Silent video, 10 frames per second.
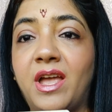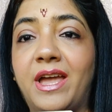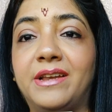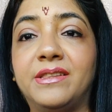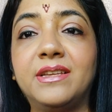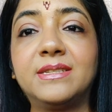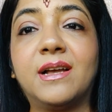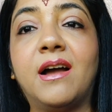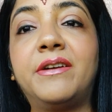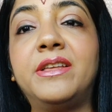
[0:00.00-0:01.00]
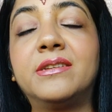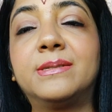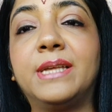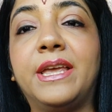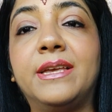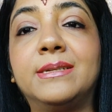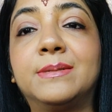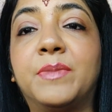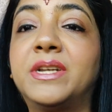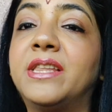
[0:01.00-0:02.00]
And this card
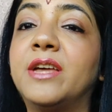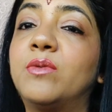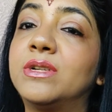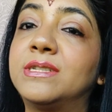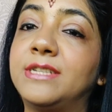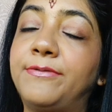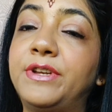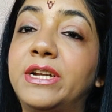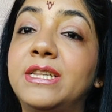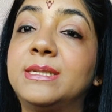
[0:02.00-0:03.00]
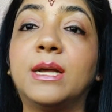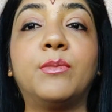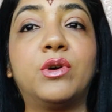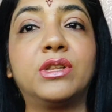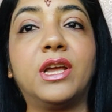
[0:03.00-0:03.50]
says, but there was definitely some or